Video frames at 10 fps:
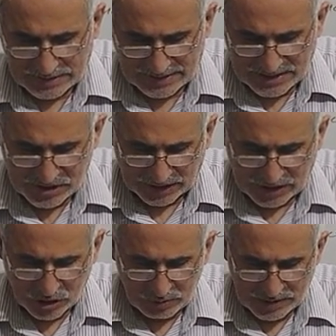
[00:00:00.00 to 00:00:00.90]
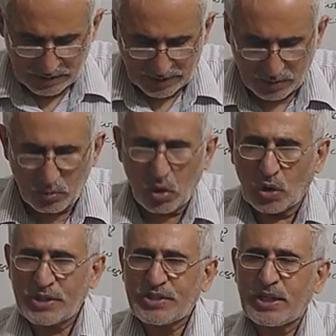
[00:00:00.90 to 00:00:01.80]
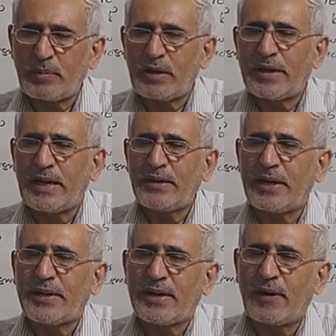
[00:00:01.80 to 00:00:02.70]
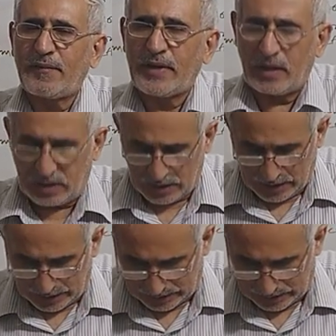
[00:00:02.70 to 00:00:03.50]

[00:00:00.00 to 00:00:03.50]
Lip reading: cis isomerism are more stable than that of the